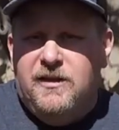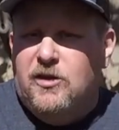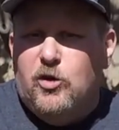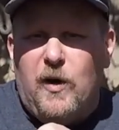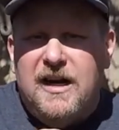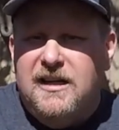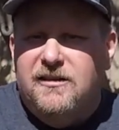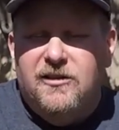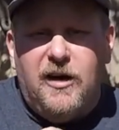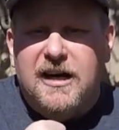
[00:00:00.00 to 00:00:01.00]
Crank it,
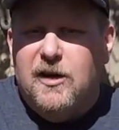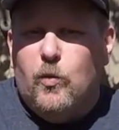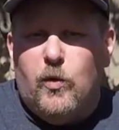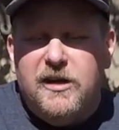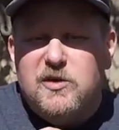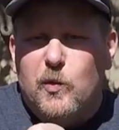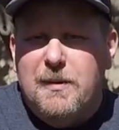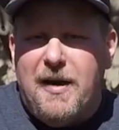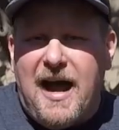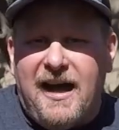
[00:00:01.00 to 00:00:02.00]
crank it, work its way
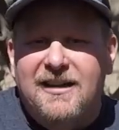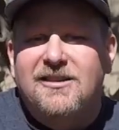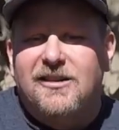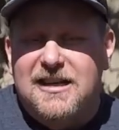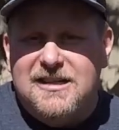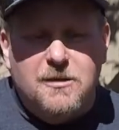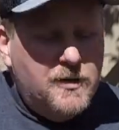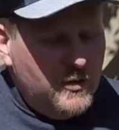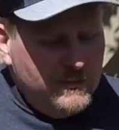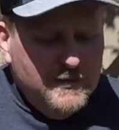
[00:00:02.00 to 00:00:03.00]
back. You'll get it to the
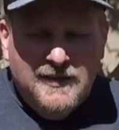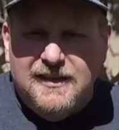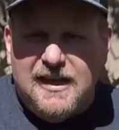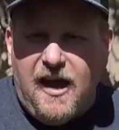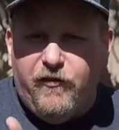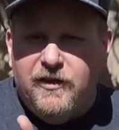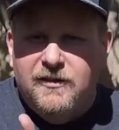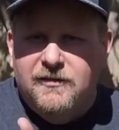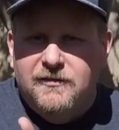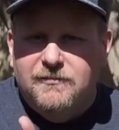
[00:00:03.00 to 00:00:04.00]
boat, gaff it,
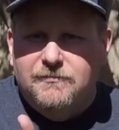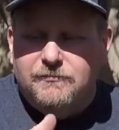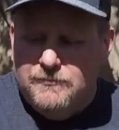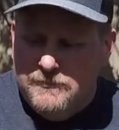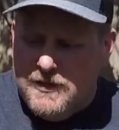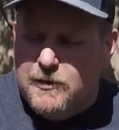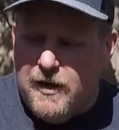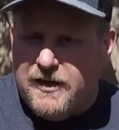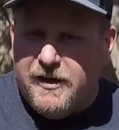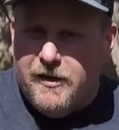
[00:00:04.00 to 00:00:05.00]
and you're
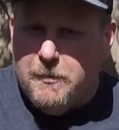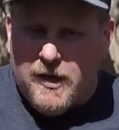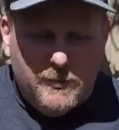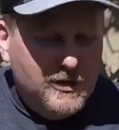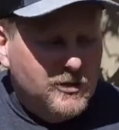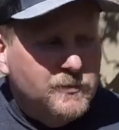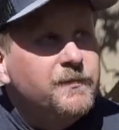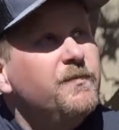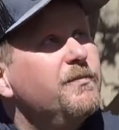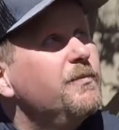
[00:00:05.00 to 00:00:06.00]
right there on the barbecue.
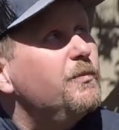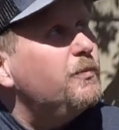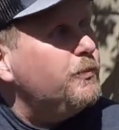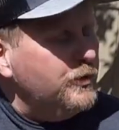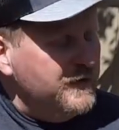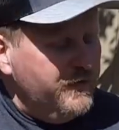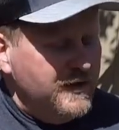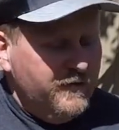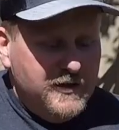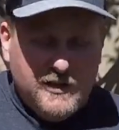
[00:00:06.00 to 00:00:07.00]
Pretty
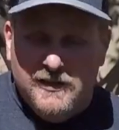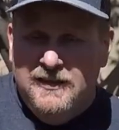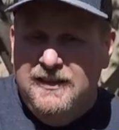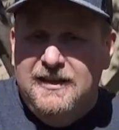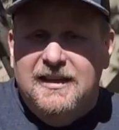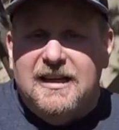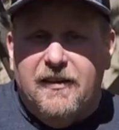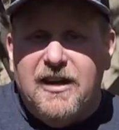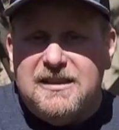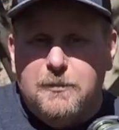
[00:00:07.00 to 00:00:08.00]
fun fishing. And I've
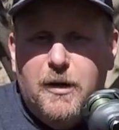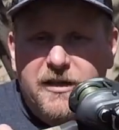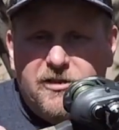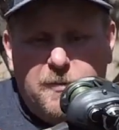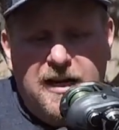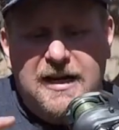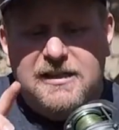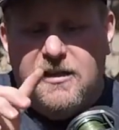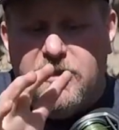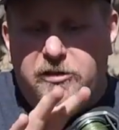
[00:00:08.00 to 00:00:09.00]
got some monsters, but like I
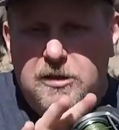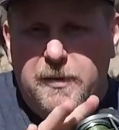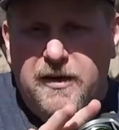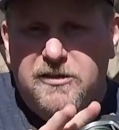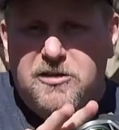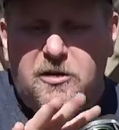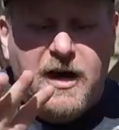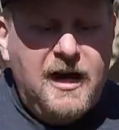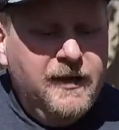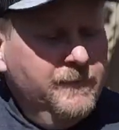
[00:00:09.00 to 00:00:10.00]
said, thirty pounds of drag,